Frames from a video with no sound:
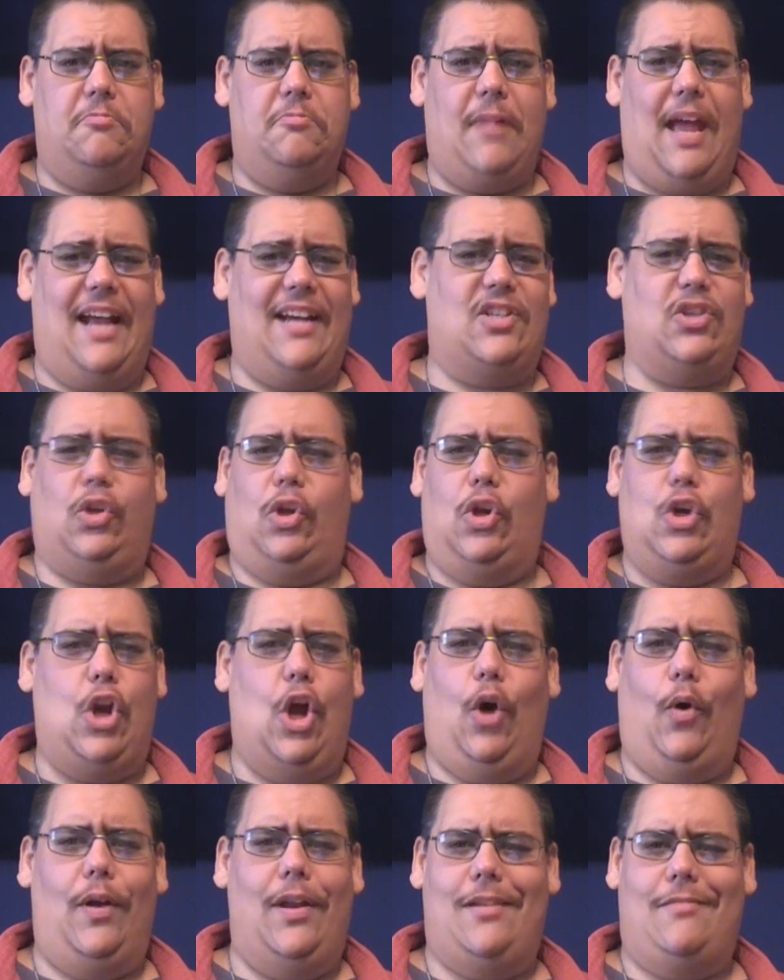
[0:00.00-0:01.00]
Actually,
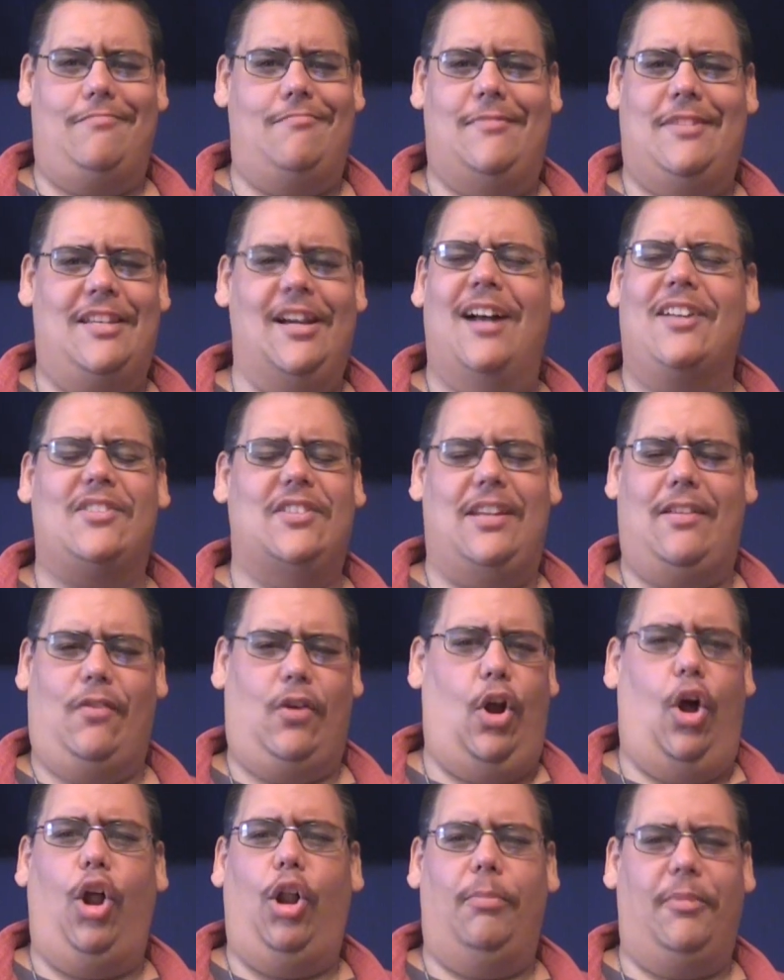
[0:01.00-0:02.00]
no, it doesn't
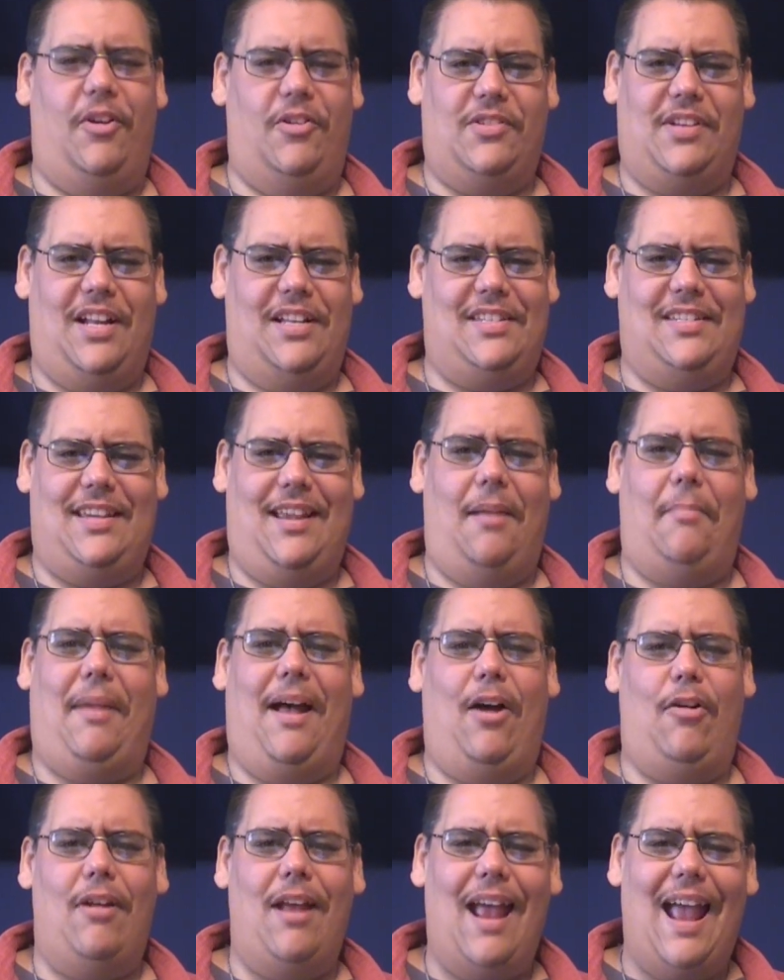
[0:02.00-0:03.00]
even almost. I'd say
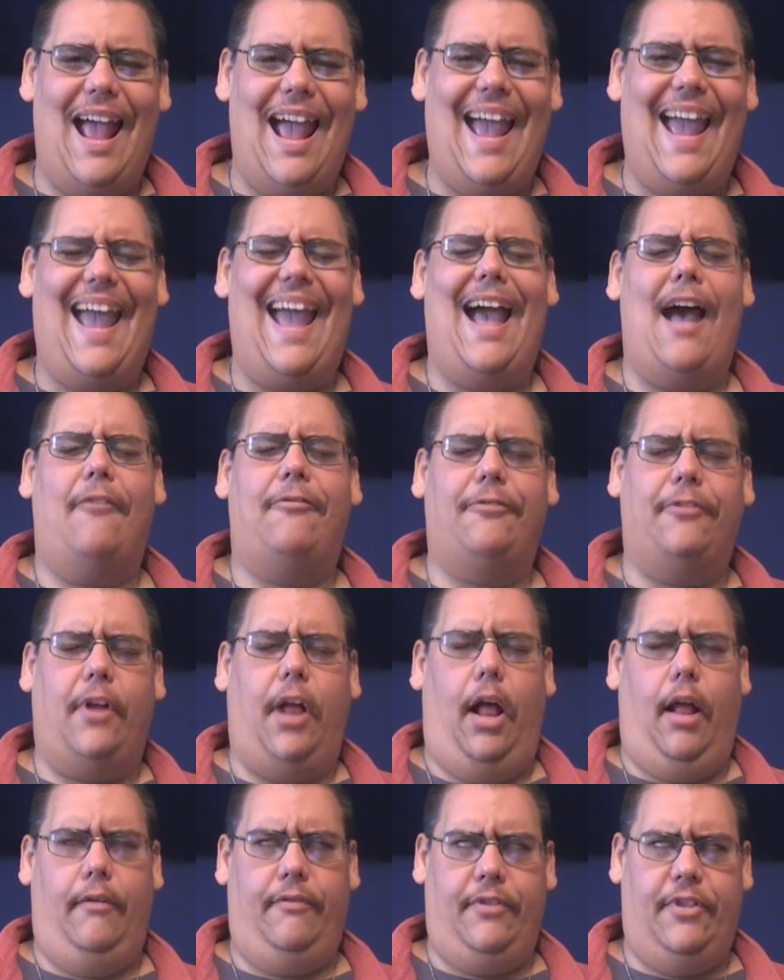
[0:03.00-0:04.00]
about half
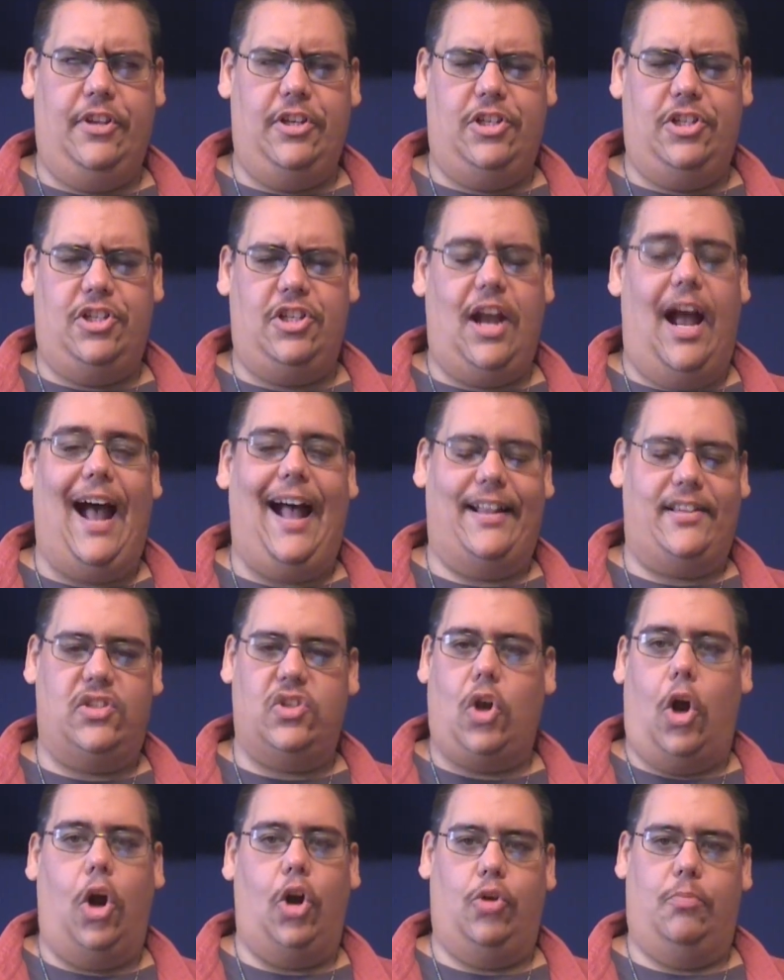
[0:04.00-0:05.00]
of the
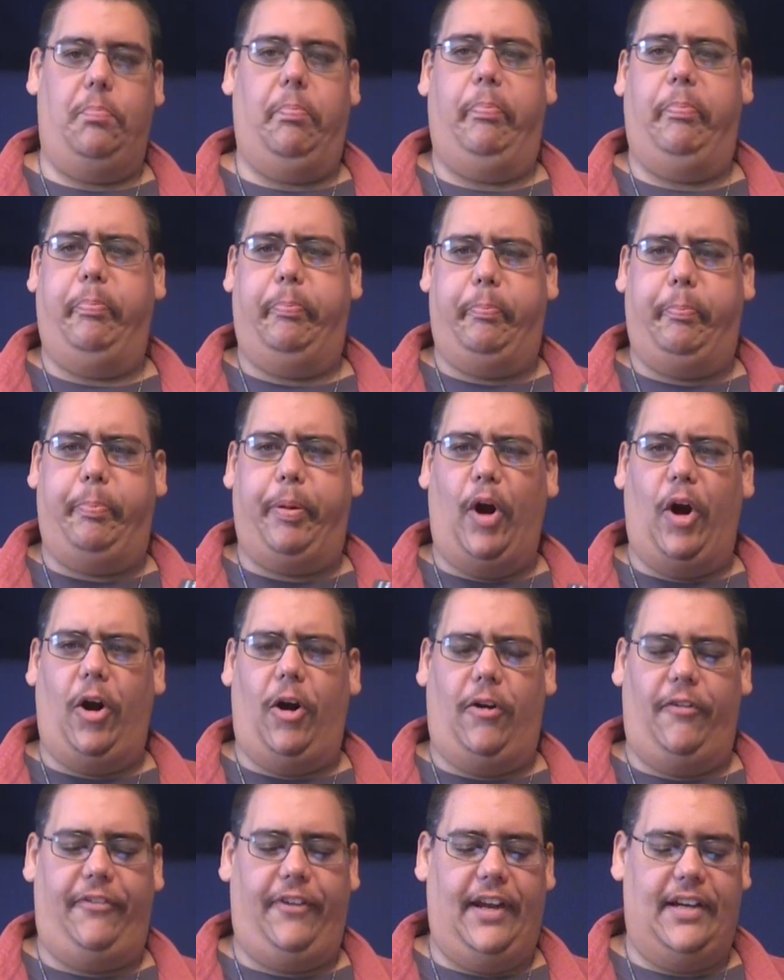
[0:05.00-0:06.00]
shots are
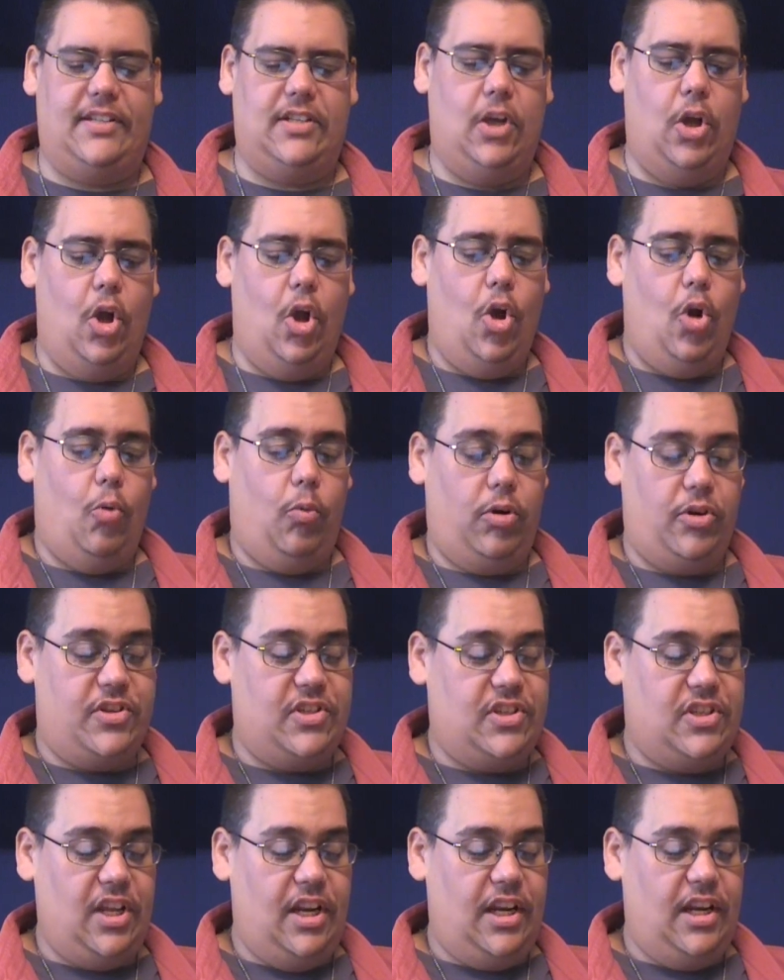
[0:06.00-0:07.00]
perfect. We're
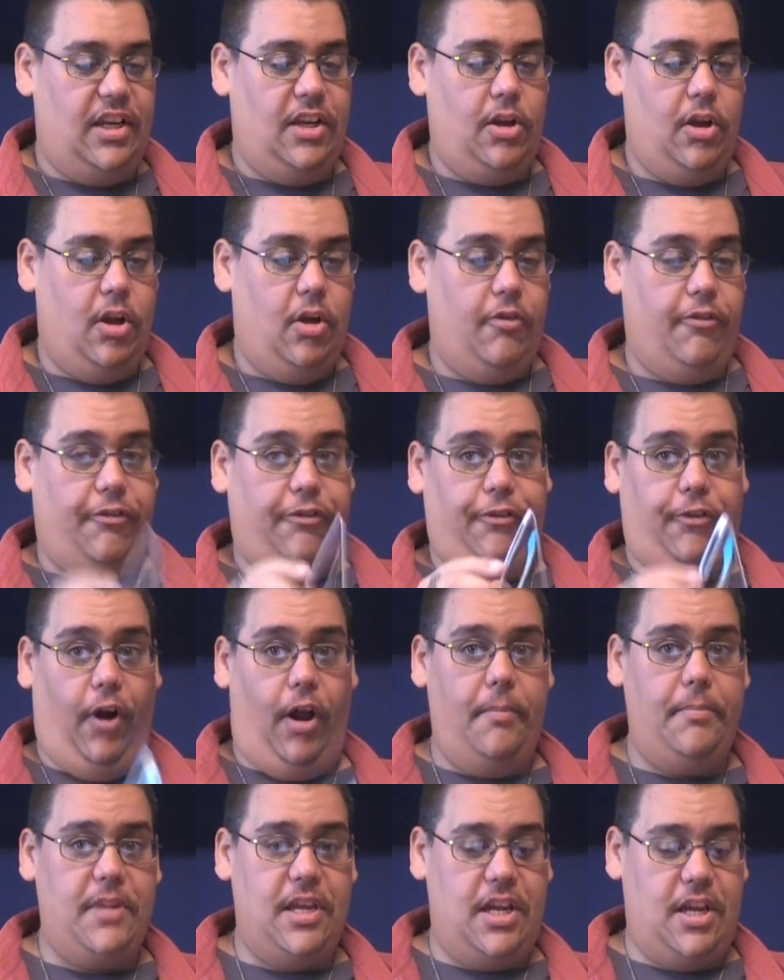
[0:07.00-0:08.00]
sitting
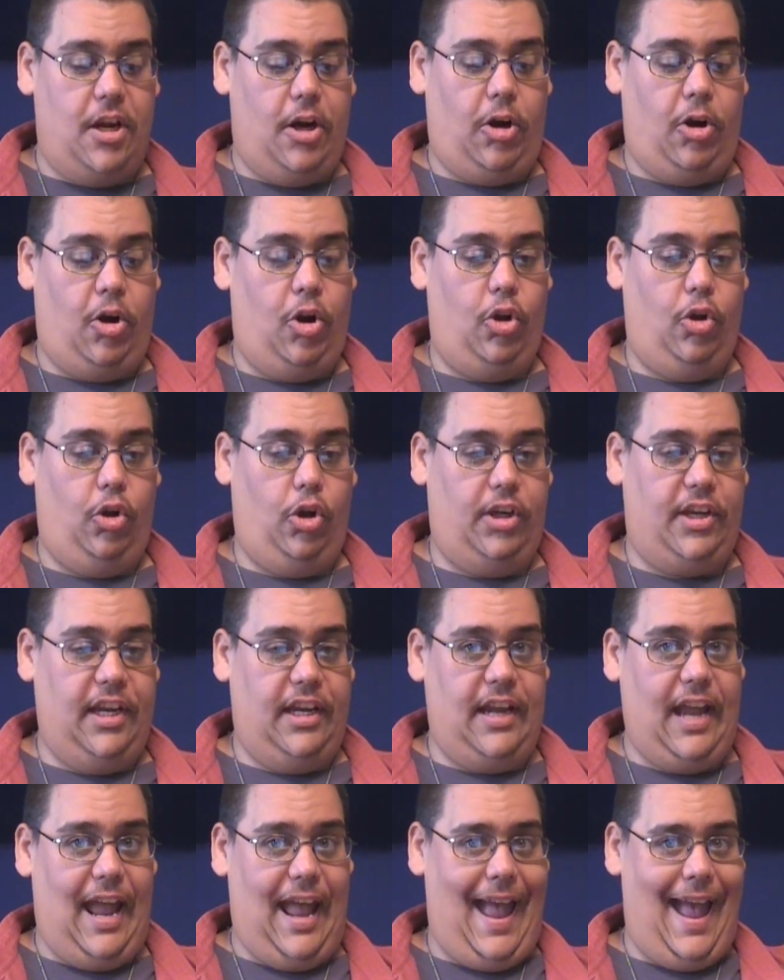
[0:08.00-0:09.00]
from here,
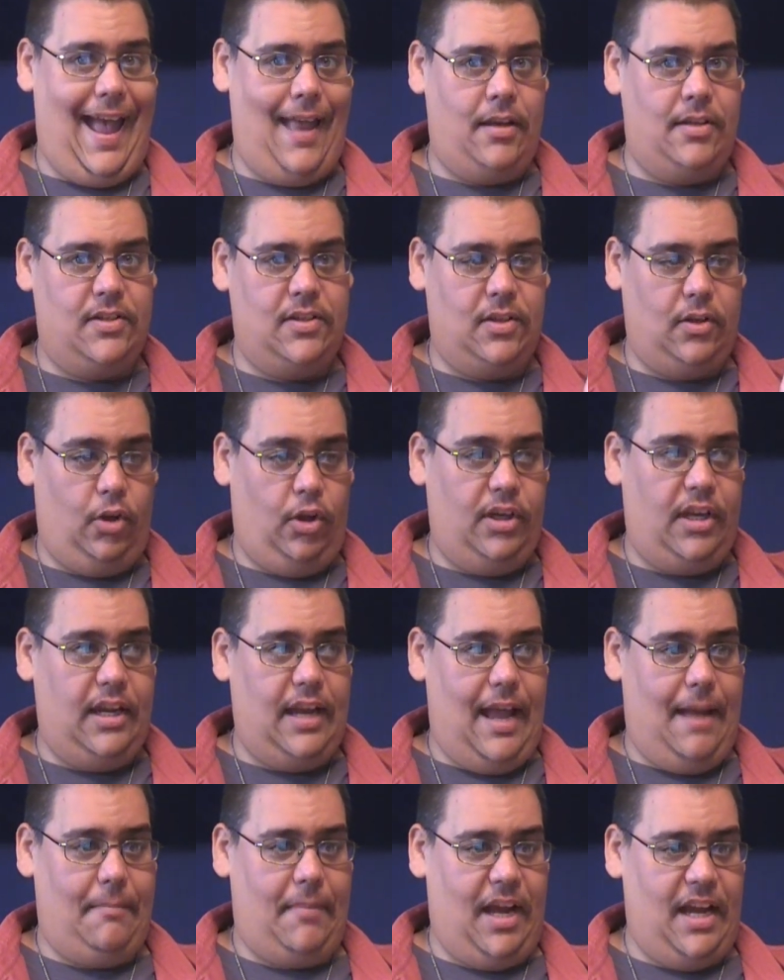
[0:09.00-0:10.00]
looking at
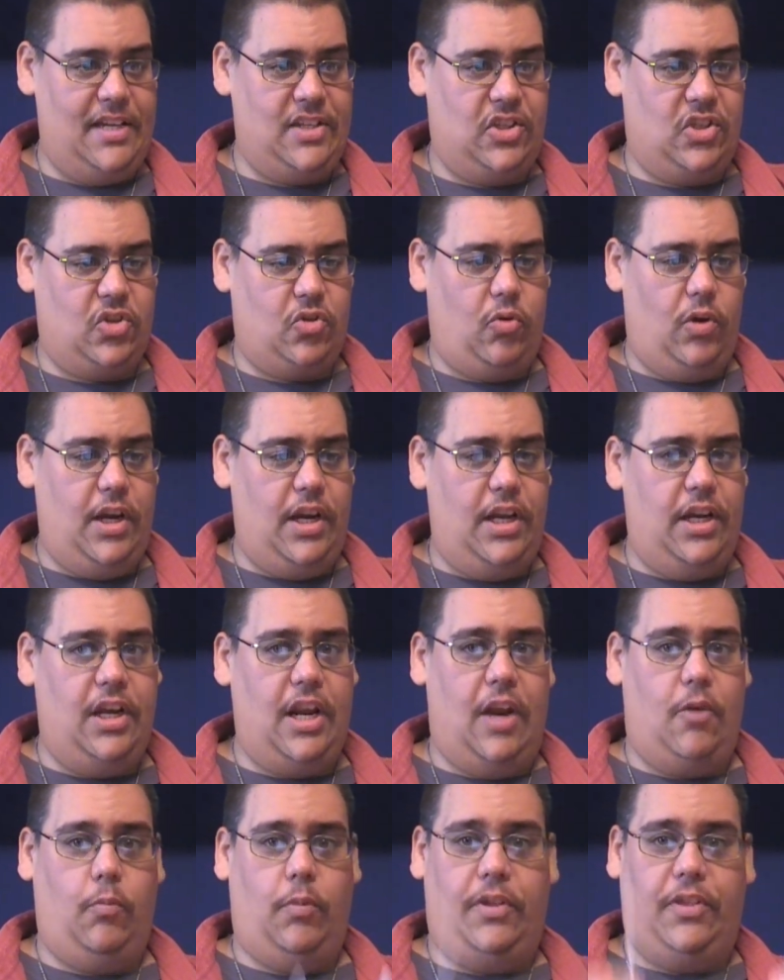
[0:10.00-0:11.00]
my screen,
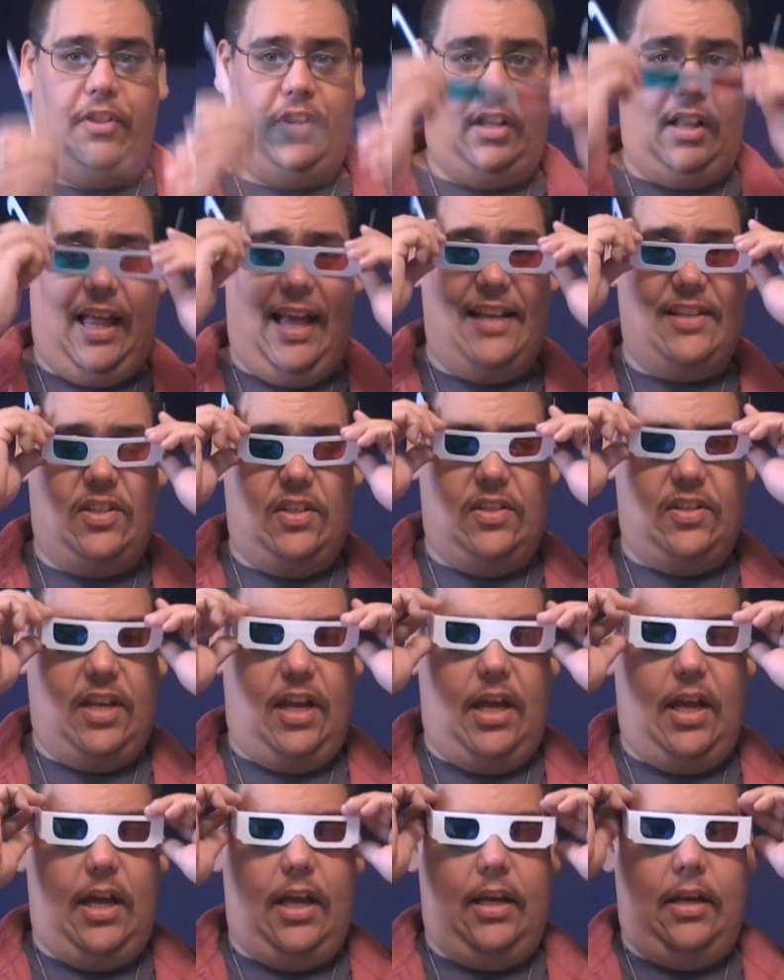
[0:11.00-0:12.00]
and with the glasses
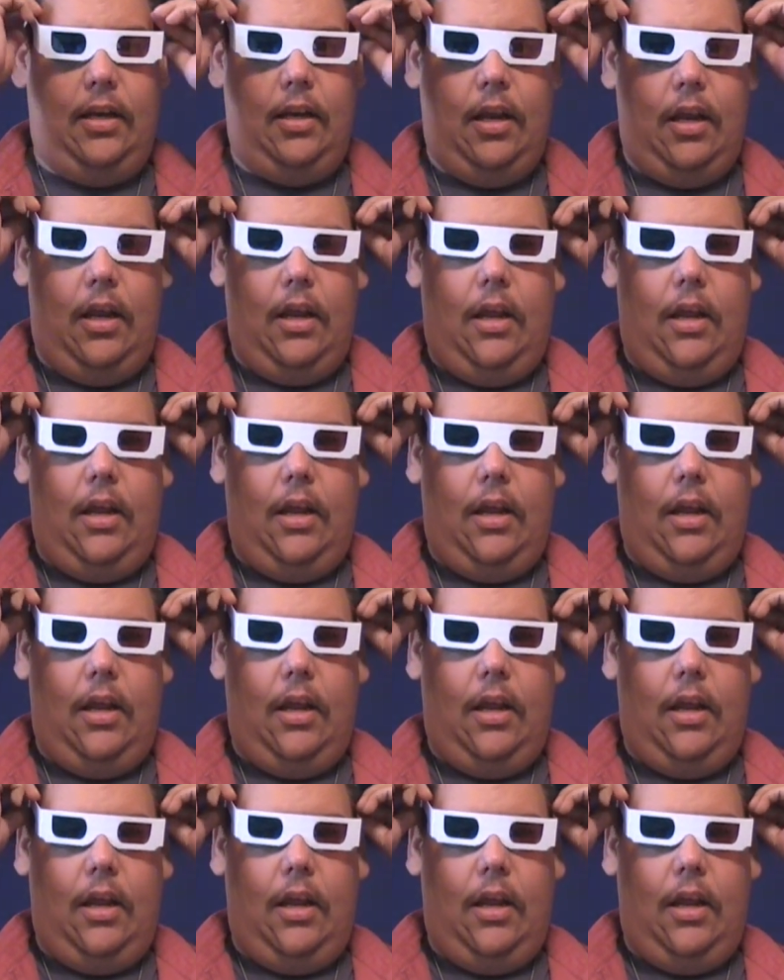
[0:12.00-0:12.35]
on.